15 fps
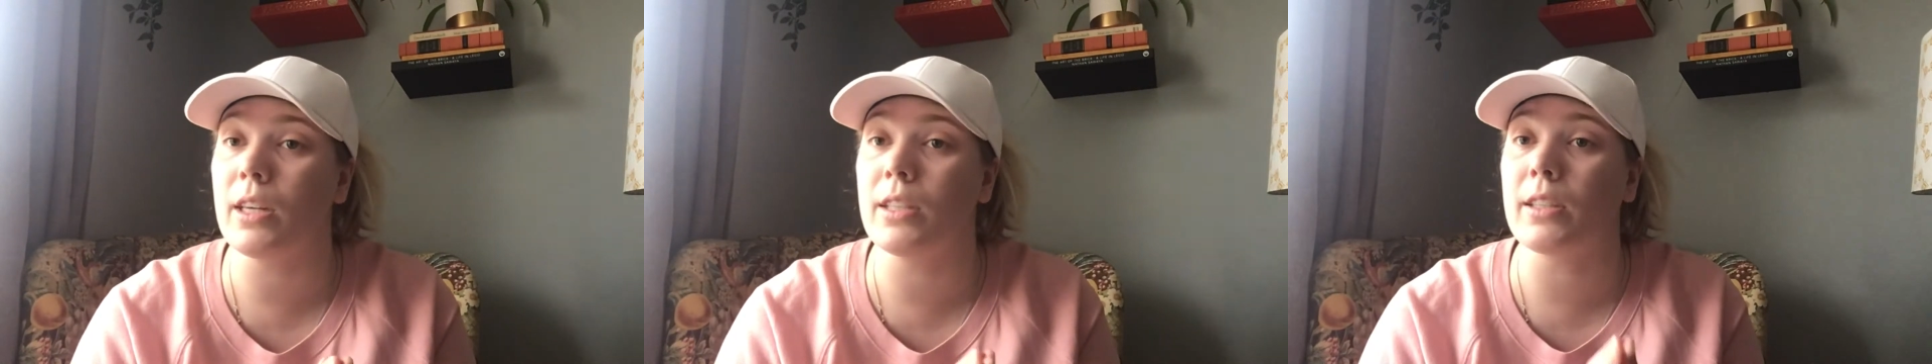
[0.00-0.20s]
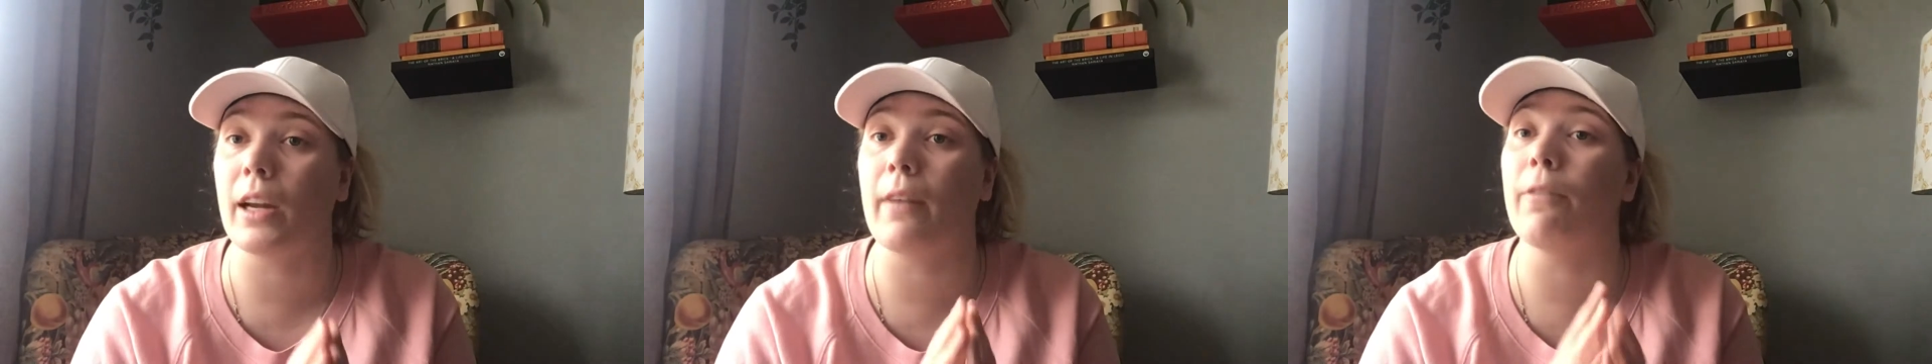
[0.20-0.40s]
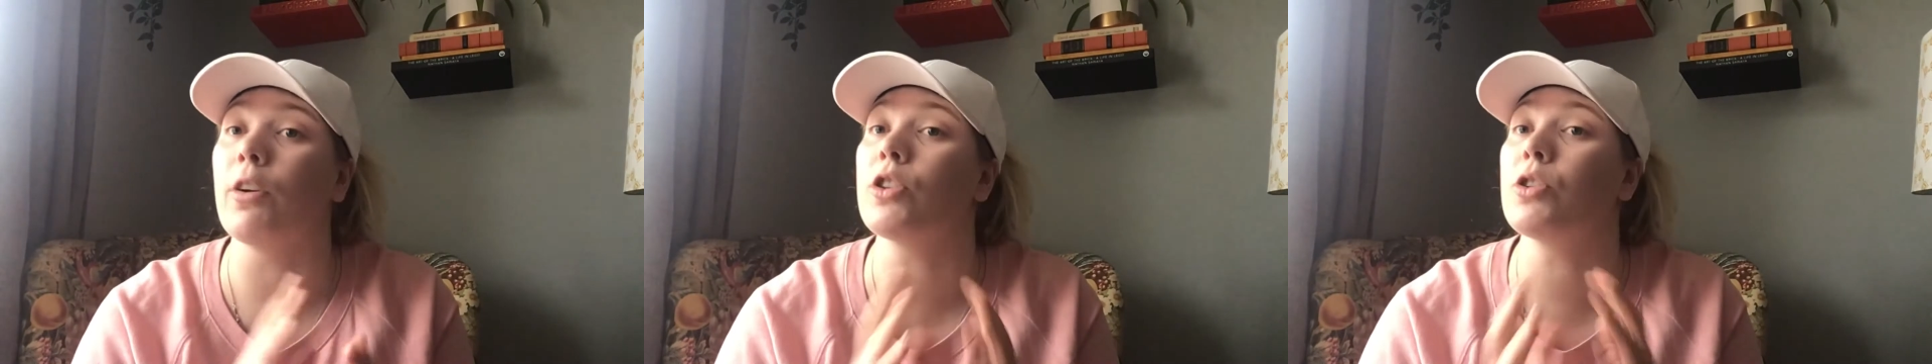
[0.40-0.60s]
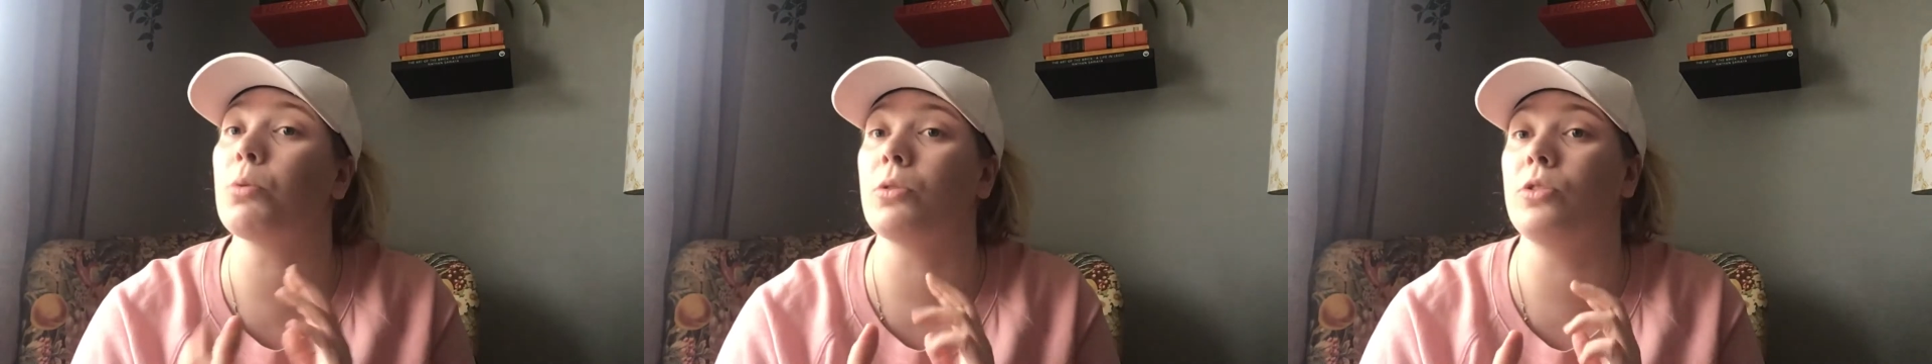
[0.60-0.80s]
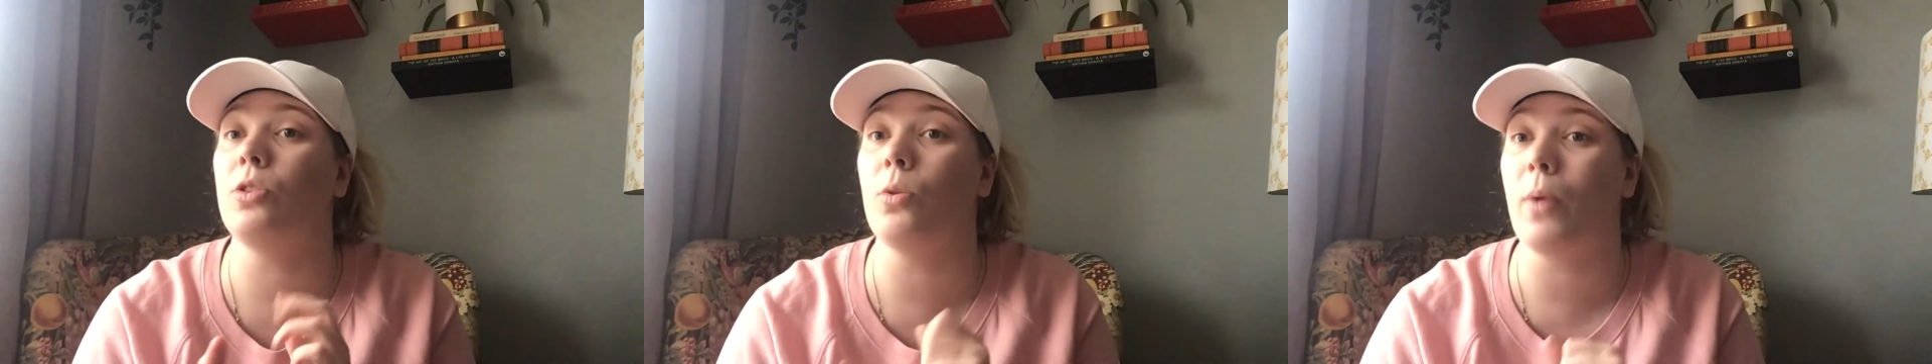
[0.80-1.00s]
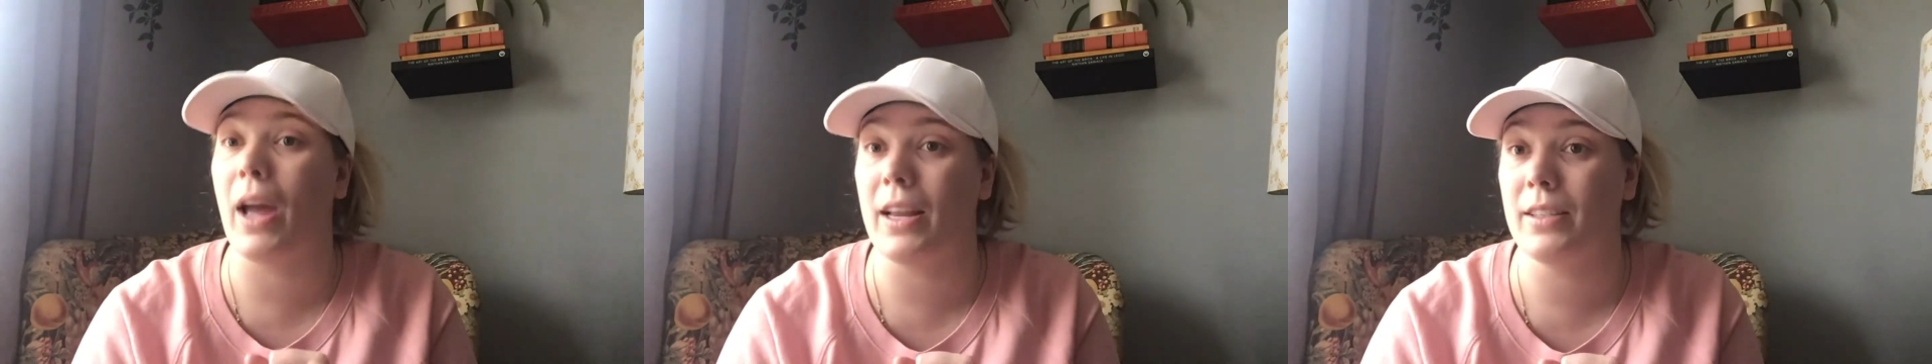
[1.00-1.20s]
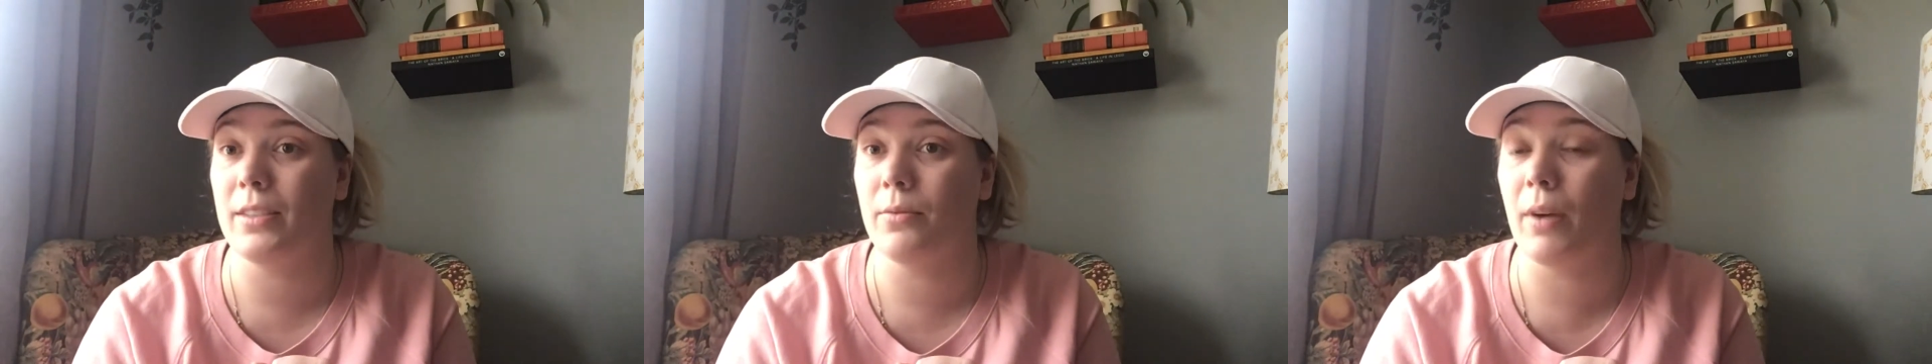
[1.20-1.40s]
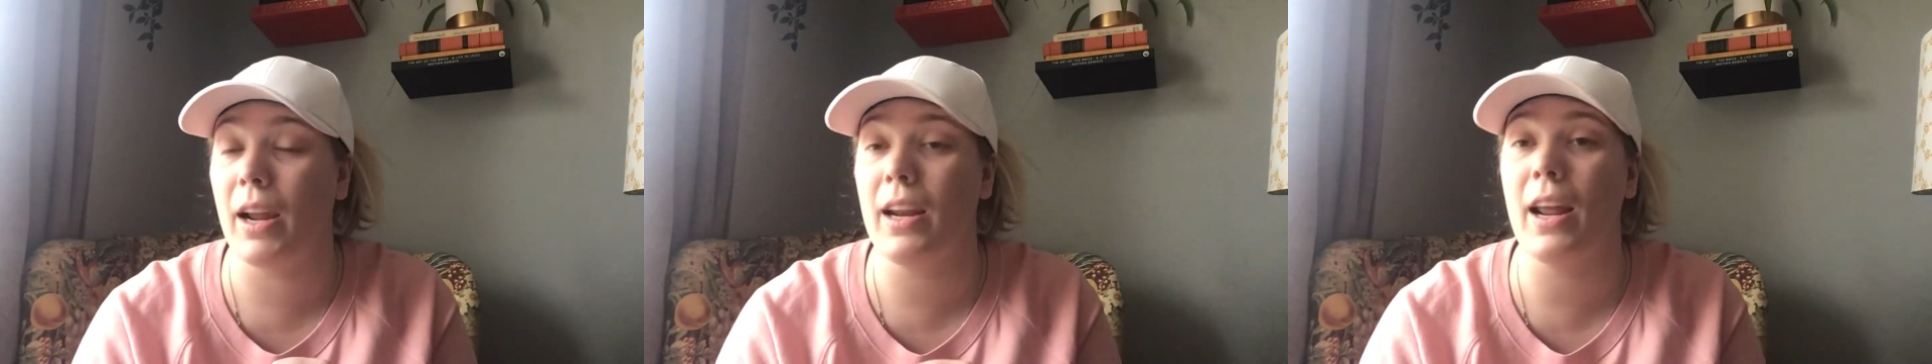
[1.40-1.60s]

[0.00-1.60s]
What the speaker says: is like a virtual duet, right?